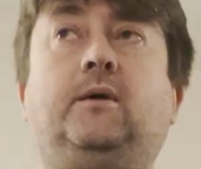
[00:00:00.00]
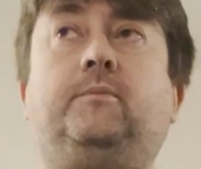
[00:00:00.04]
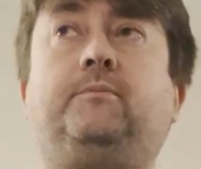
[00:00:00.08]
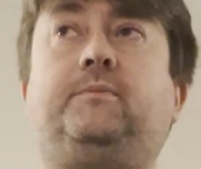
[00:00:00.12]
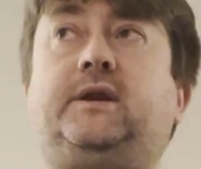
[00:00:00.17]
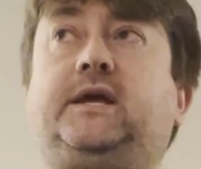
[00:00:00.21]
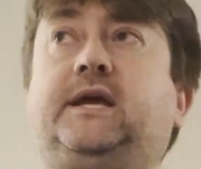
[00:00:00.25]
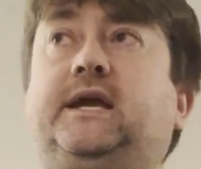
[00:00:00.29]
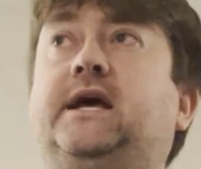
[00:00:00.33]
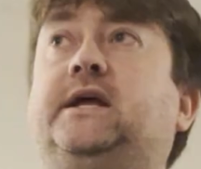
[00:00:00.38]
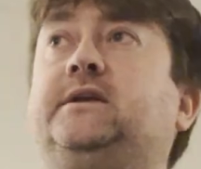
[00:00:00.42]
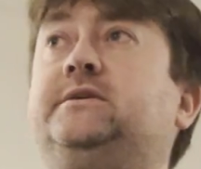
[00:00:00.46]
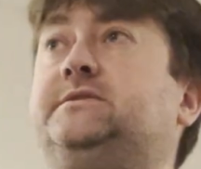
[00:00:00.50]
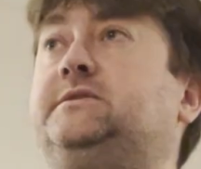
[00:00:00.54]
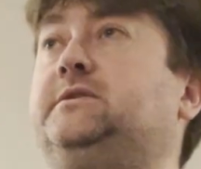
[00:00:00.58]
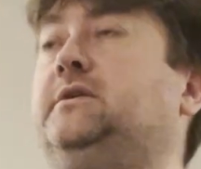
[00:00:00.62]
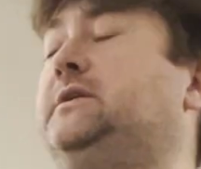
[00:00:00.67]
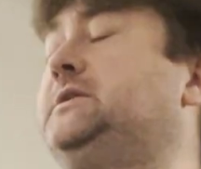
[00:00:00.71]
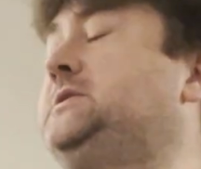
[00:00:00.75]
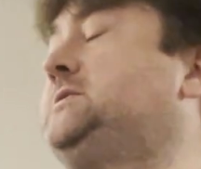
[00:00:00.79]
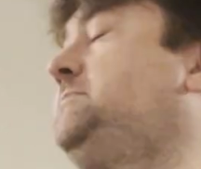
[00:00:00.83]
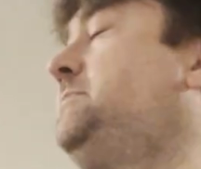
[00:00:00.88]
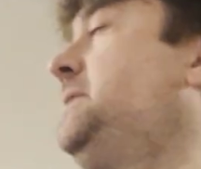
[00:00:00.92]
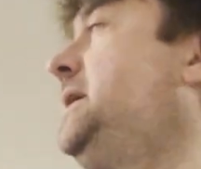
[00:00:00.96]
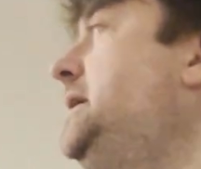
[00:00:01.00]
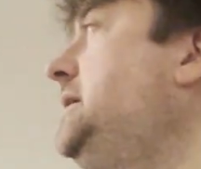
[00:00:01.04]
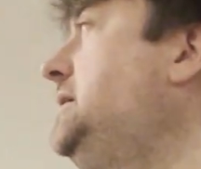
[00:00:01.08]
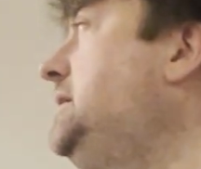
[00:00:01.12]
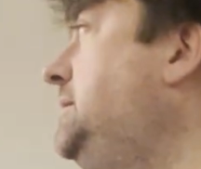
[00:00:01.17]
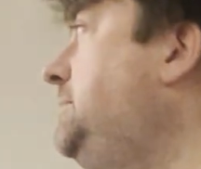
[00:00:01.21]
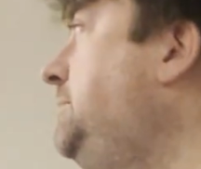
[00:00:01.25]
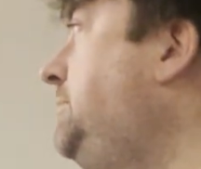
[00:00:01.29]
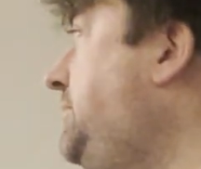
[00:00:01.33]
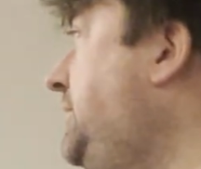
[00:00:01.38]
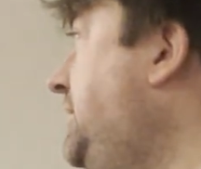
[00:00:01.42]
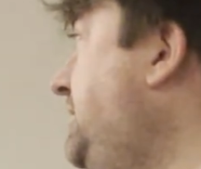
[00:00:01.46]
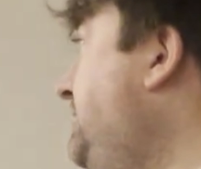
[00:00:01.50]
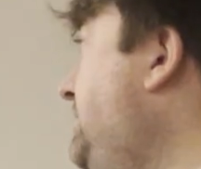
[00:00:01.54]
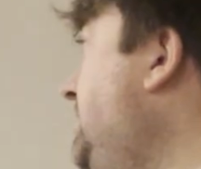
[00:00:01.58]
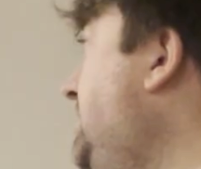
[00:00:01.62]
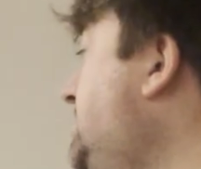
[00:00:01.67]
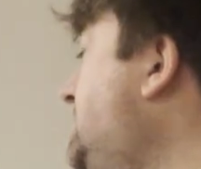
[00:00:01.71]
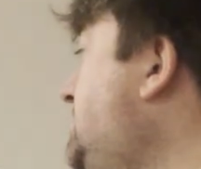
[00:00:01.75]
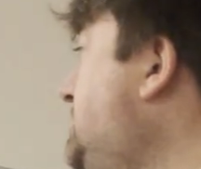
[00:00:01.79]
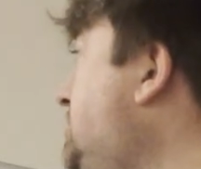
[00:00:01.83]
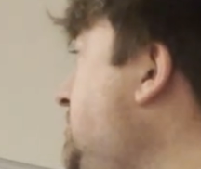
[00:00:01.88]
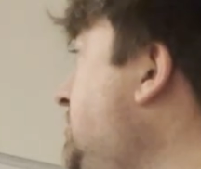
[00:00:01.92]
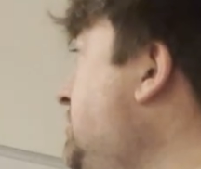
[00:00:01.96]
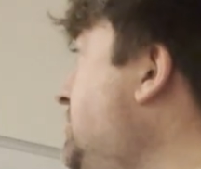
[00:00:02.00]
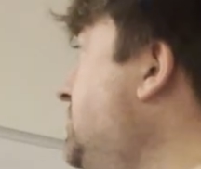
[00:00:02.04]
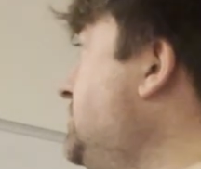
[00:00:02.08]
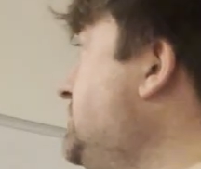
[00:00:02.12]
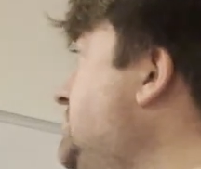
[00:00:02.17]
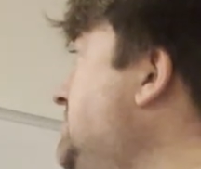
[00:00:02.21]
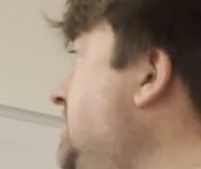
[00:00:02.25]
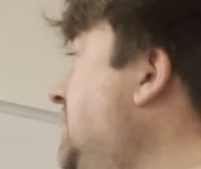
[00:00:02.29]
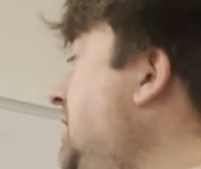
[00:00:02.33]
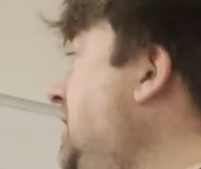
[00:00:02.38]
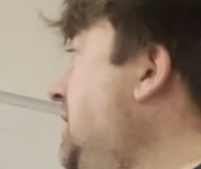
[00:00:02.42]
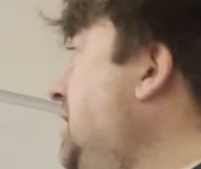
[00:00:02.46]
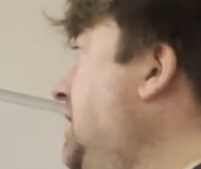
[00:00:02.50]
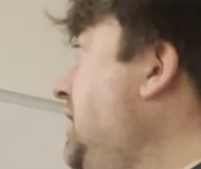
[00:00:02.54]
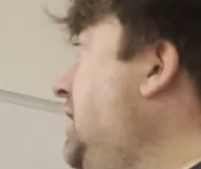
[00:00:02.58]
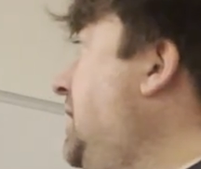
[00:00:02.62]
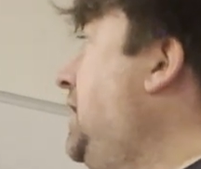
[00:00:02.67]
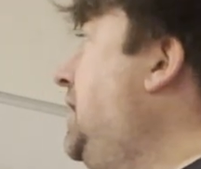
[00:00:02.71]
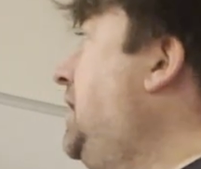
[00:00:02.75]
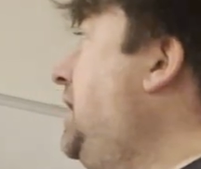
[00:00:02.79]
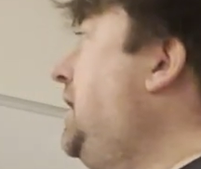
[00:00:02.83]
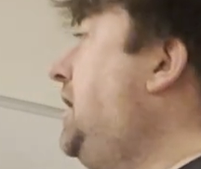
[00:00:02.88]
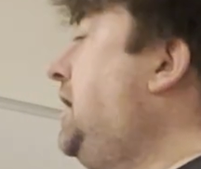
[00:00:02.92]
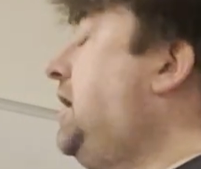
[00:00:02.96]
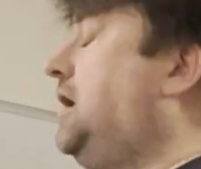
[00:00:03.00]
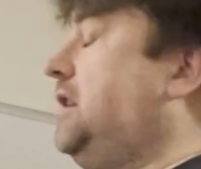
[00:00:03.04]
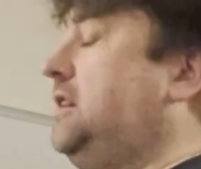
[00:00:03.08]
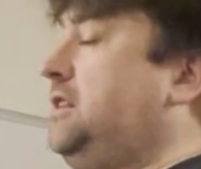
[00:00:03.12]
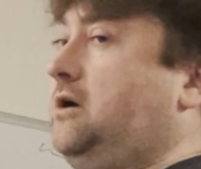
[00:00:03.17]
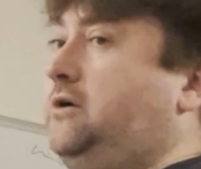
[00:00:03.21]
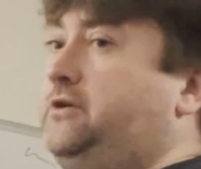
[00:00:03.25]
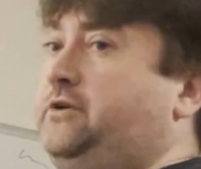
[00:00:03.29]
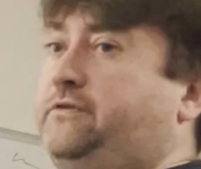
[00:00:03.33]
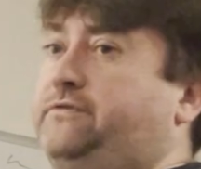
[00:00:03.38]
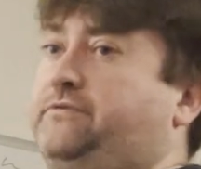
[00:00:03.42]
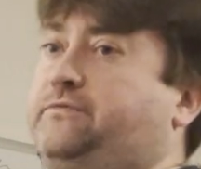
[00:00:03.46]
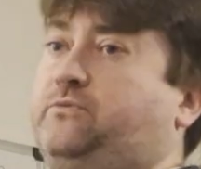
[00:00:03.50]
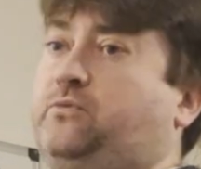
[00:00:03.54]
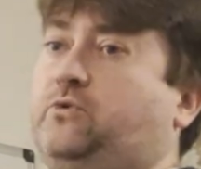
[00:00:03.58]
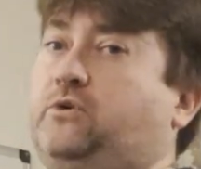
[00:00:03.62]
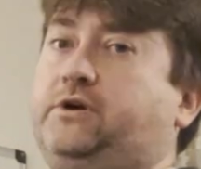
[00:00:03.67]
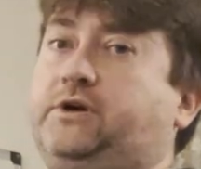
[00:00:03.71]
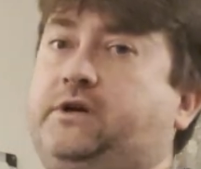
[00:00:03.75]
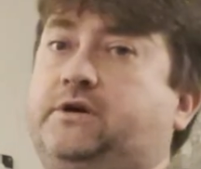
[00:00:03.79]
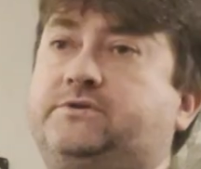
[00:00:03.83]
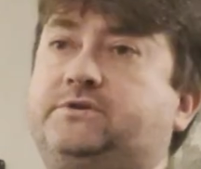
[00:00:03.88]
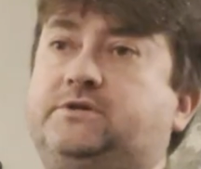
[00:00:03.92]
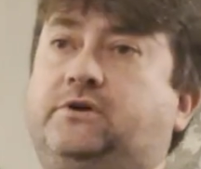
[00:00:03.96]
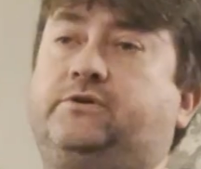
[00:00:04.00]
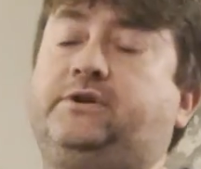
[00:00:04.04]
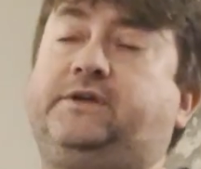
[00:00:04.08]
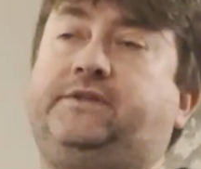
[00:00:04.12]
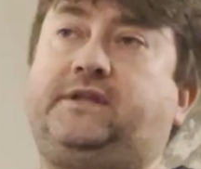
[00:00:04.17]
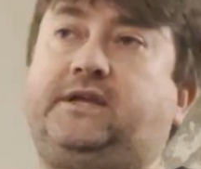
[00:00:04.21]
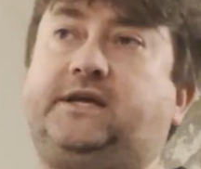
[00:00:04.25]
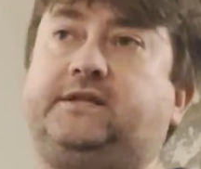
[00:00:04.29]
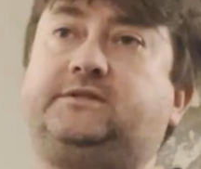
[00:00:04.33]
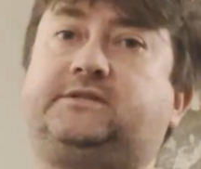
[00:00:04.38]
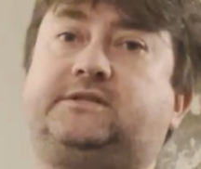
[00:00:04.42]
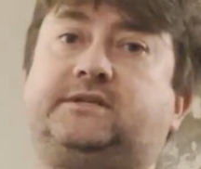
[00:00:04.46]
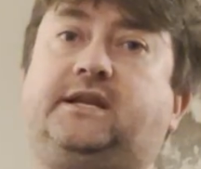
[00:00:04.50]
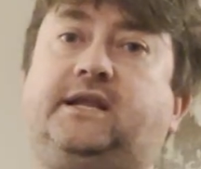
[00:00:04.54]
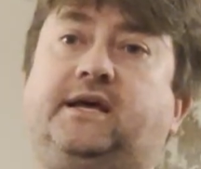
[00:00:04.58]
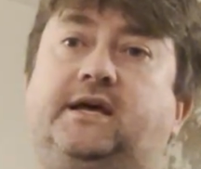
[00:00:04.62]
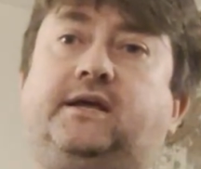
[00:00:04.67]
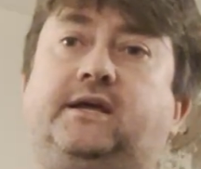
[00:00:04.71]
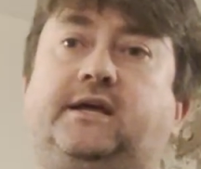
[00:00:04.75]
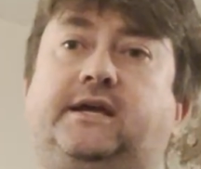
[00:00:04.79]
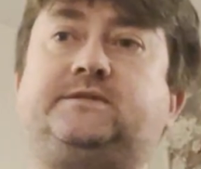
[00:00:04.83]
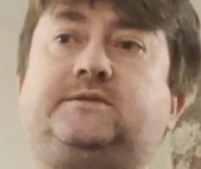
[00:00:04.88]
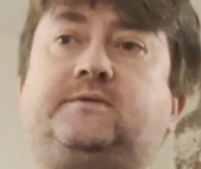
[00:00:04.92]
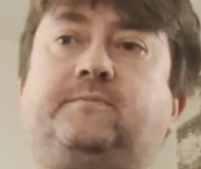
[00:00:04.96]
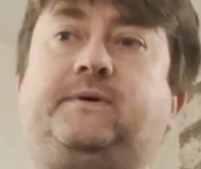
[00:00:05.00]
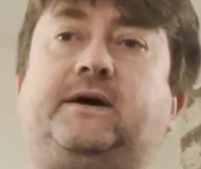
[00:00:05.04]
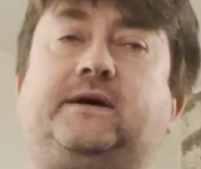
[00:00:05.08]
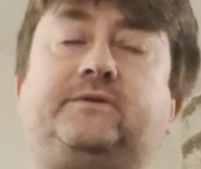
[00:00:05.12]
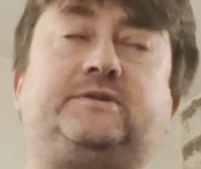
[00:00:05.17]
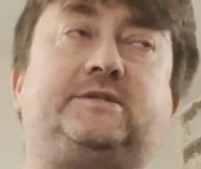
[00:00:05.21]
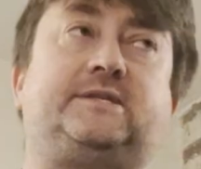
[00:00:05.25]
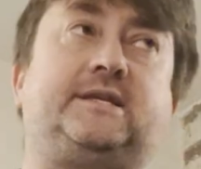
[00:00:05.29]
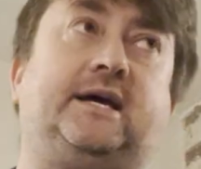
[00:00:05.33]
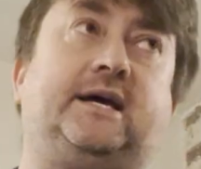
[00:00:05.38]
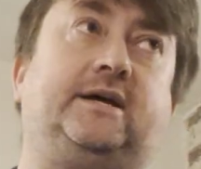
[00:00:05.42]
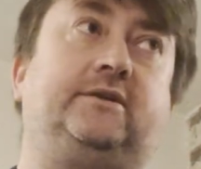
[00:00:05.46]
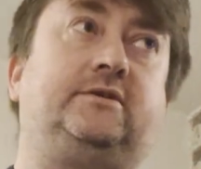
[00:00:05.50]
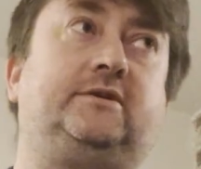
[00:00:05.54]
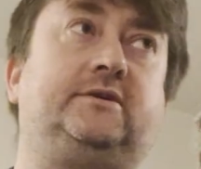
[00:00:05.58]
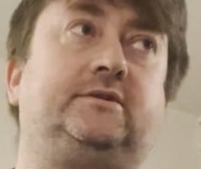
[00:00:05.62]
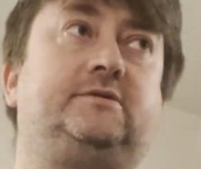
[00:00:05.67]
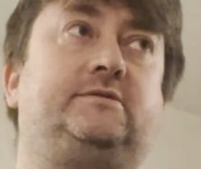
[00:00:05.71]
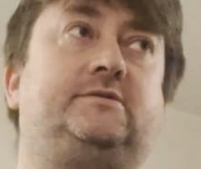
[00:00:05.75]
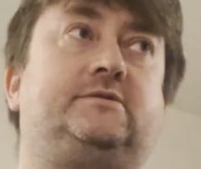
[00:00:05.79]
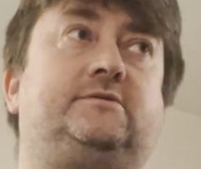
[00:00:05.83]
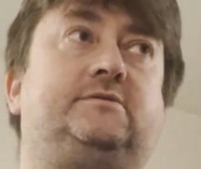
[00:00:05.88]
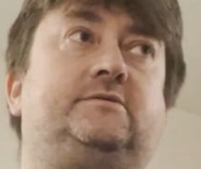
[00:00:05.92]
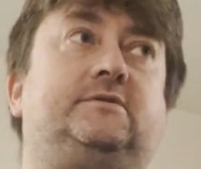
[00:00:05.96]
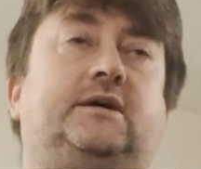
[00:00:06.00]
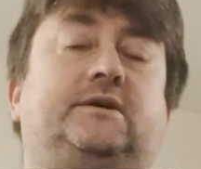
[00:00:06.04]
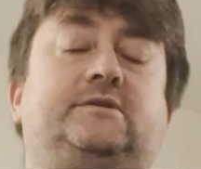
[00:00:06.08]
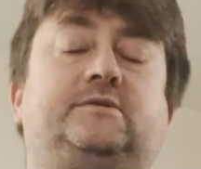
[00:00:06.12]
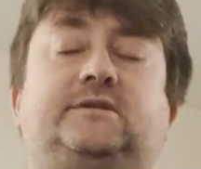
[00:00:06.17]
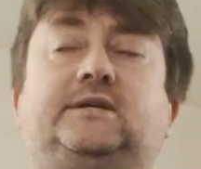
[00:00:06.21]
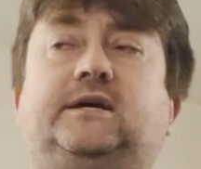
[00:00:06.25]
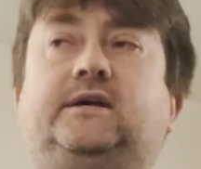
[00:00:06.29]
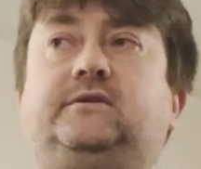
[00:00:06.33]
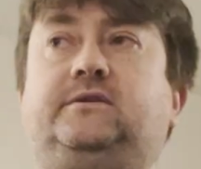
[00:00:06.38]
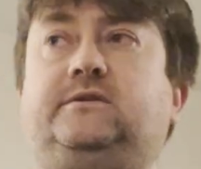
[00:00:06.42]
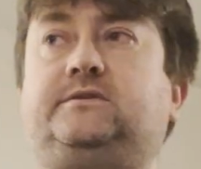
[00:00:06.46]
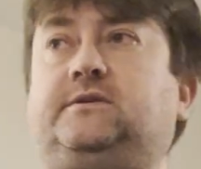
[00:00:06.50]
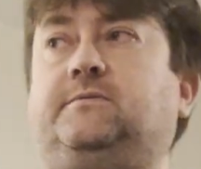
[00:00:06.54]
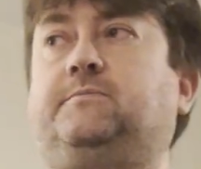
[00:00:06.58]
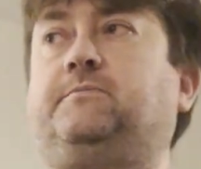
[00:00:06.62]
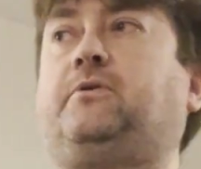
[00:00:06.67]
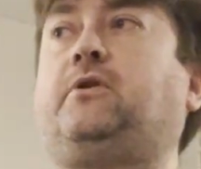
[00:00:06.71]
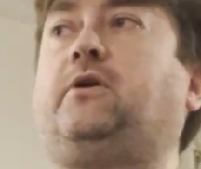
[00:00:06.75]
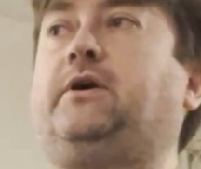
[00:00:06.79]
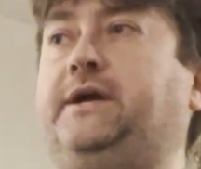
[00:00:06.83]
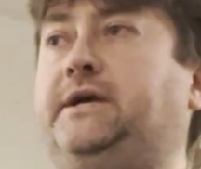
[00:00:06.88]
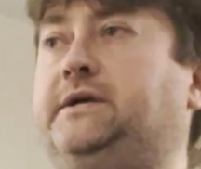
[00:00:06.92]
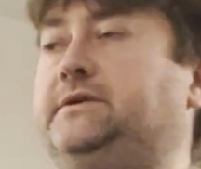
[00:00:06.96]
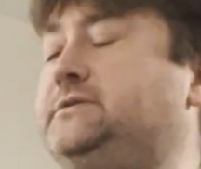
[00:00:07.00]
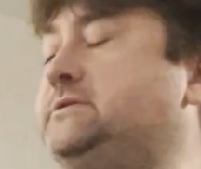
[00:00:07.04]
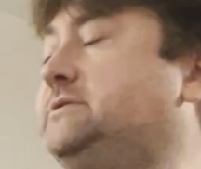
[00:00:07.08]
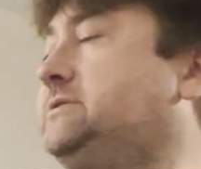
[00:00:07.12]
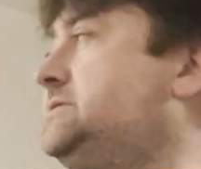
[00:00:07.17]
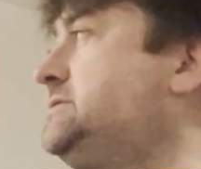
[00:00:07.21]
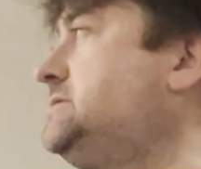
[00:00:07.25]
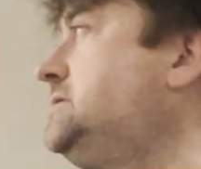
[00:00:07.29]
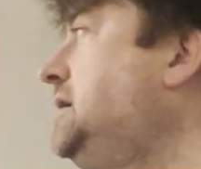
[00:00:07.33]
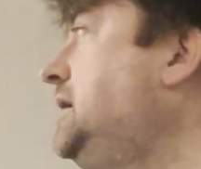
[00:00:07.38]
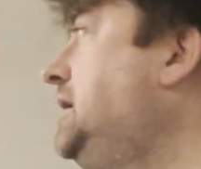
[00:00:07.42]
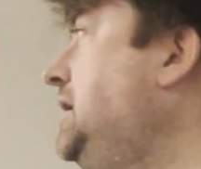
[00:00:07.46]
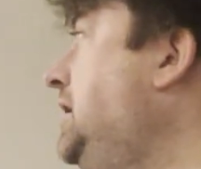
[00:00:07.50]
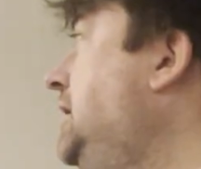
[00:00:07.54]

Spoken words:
But again, as I explained in previous talks, a lot of what goes on in the internet is about standards and standards compliance.